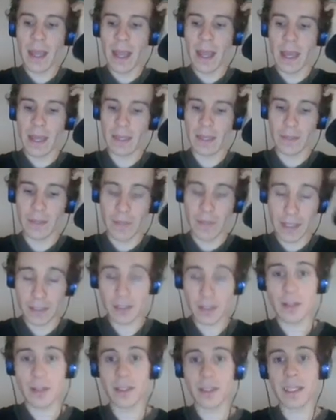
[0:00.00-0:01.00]
And if
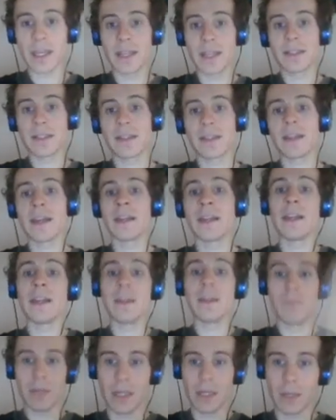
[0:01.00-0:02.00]
that's not the case, then
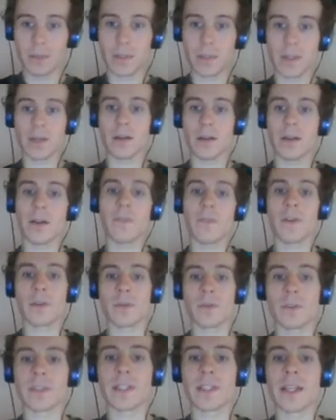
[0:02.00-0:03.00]
it becomes a
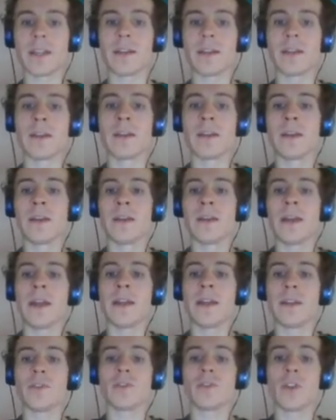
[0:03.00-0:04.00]
federal state.
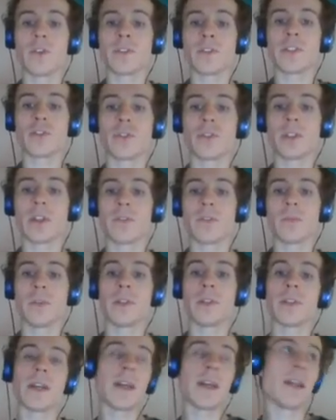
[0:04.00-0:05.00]
And there's no central
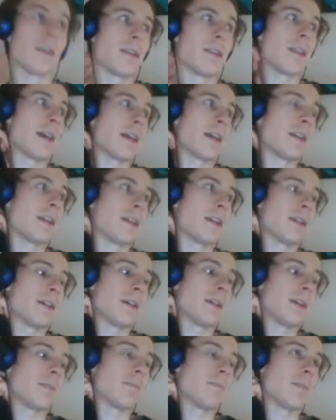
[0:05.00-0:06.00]
government. And then
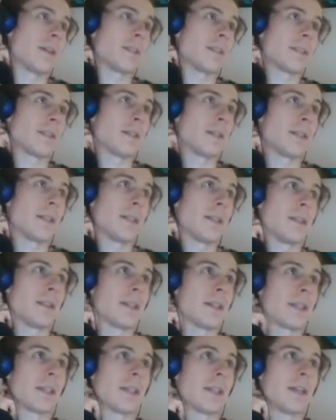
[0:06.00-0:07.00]
basically,
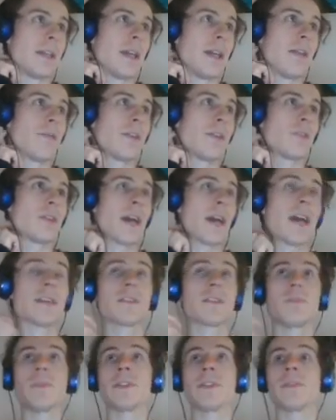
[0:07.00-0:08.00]
like if there
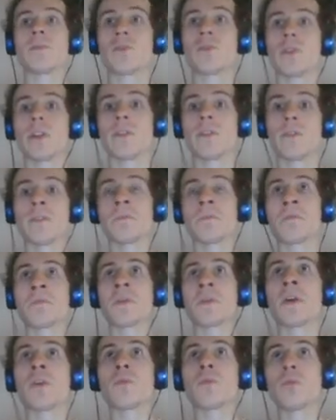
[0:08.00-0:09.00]
has to be some sort of
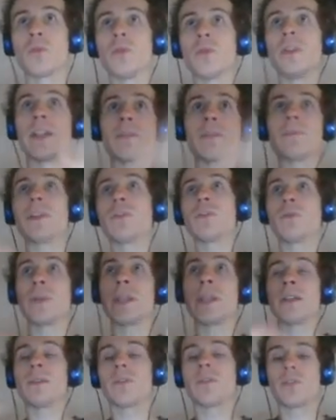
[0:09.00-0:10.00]
ruling
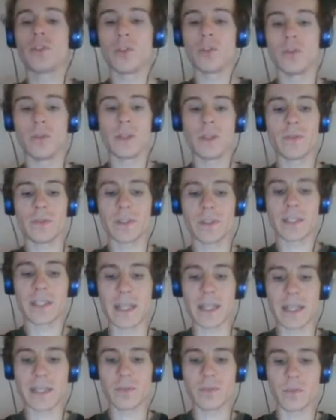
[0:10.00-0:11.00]
between two different
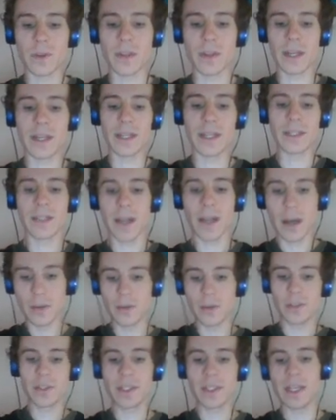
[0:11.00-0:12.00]
states, well, then it's
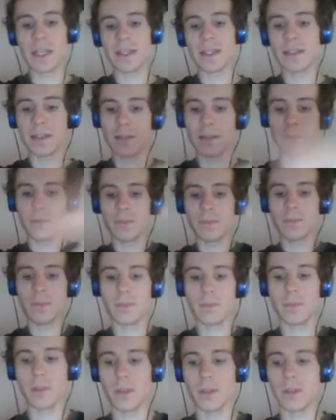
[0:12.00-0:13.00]
other states,
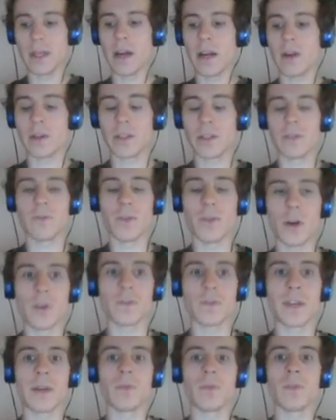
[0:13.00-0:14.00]
that aren't
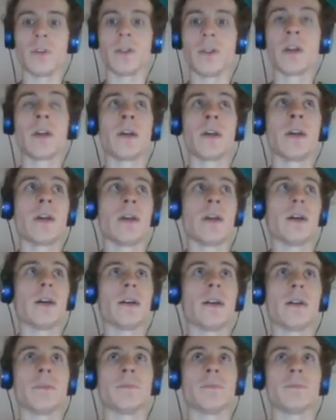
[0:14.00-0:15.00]
involved that will
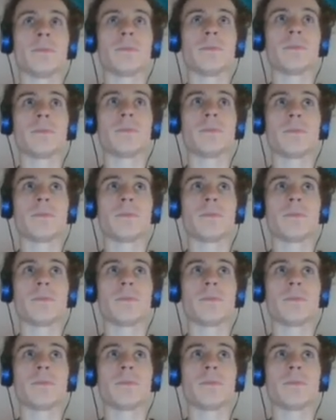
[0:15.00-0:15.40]
um,